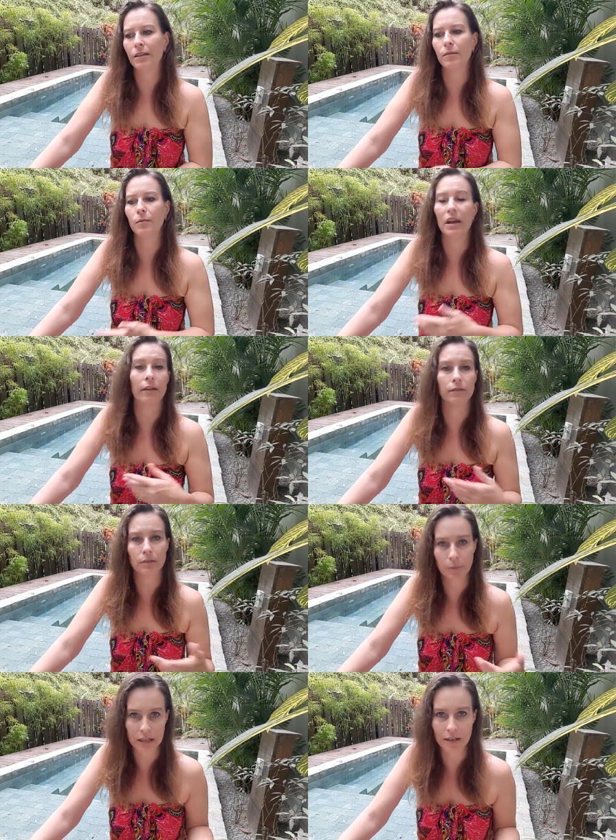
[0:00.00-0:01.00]
we have
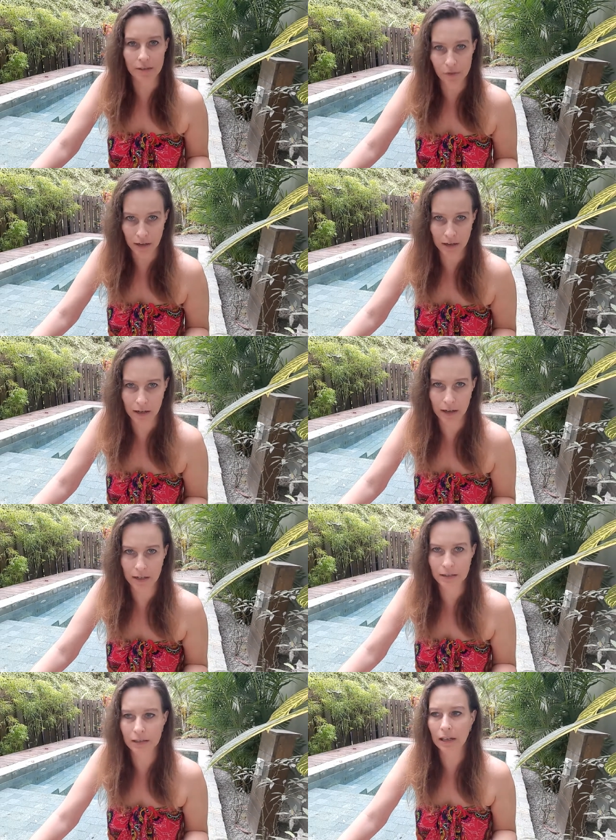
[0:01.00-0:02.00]
weekly
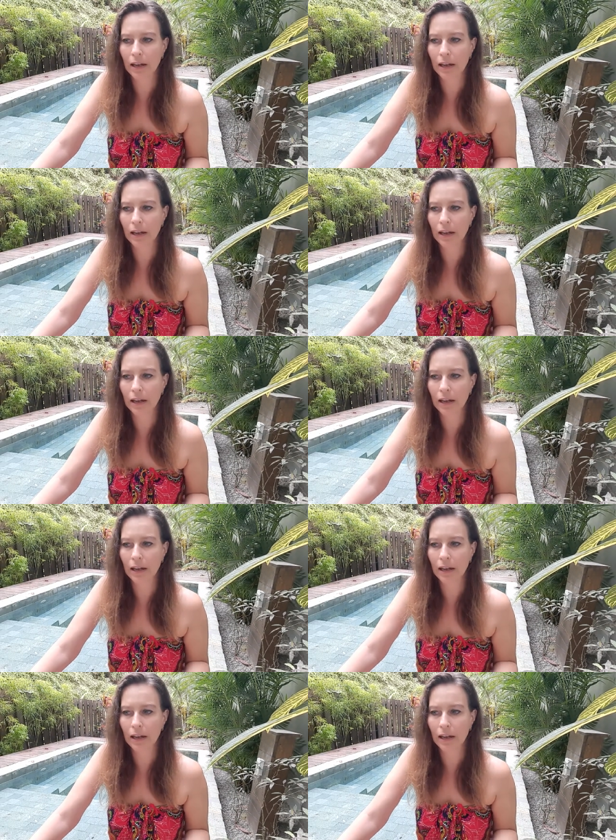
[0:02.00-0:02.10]
trainings.